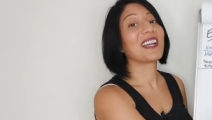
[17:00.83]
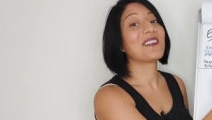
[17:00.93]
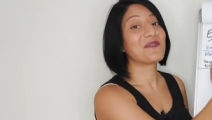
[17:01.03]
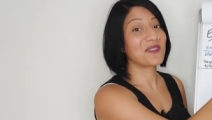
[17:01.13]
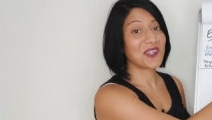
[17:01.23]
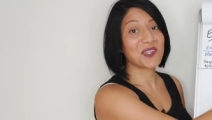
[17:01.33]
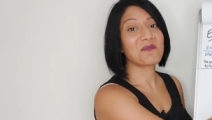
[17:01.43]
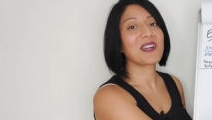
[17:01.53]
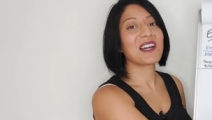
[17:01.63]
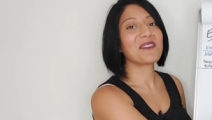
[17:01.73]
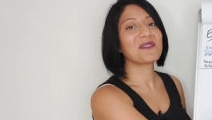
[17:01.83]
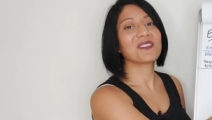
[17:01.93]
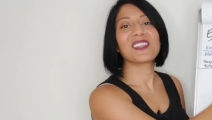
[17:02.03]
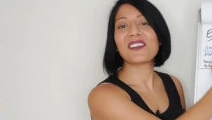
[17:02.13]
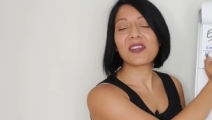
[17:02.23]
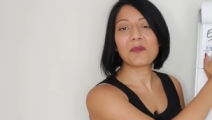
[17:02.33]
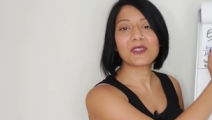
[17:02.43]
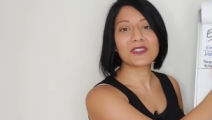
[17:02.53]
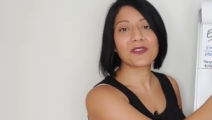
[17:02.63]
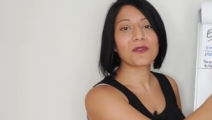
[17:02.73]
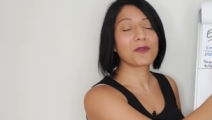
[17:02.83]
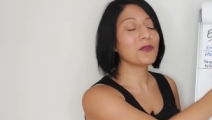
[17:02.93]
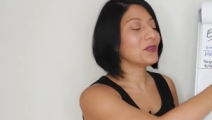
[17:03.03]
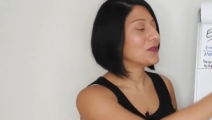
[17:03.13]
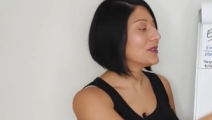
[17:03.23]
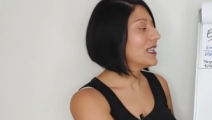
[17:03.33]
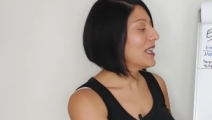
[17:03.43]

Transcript: and very powerful. Life happens through you.